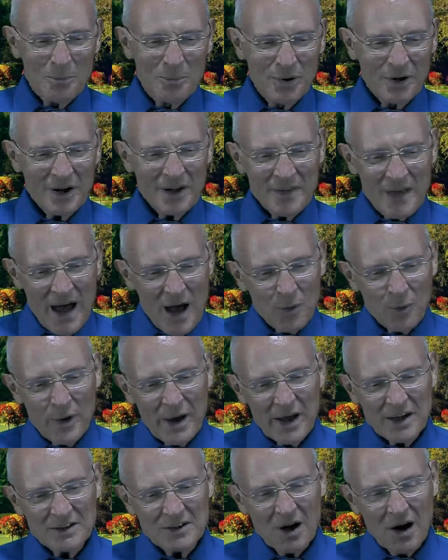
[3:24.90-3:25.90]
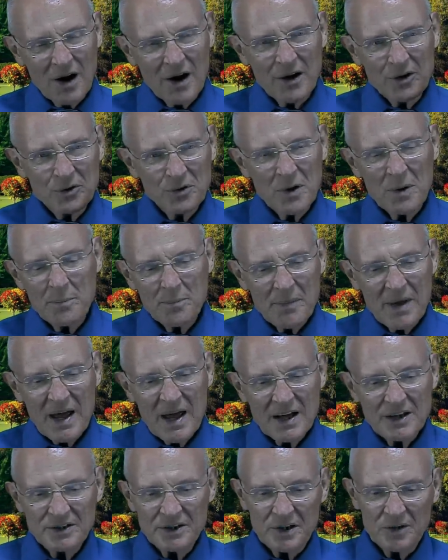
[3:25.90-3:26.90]
Put in that way, it is hard to
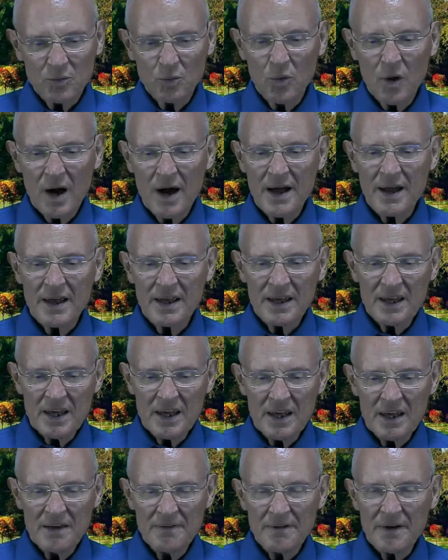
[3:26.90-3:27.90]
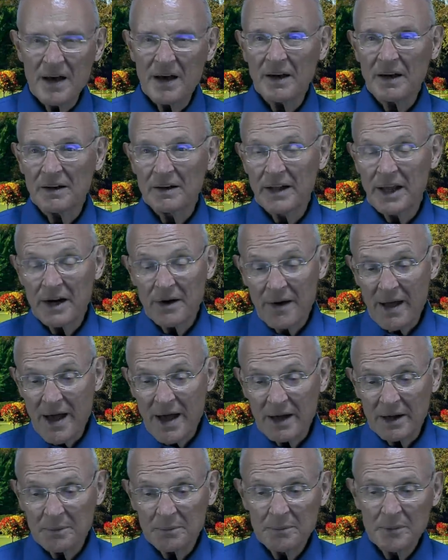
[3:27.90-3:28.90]
imagine why Eve and later
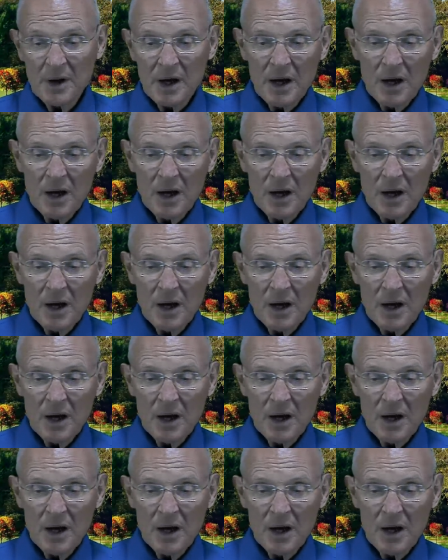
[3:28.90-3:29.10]
Adam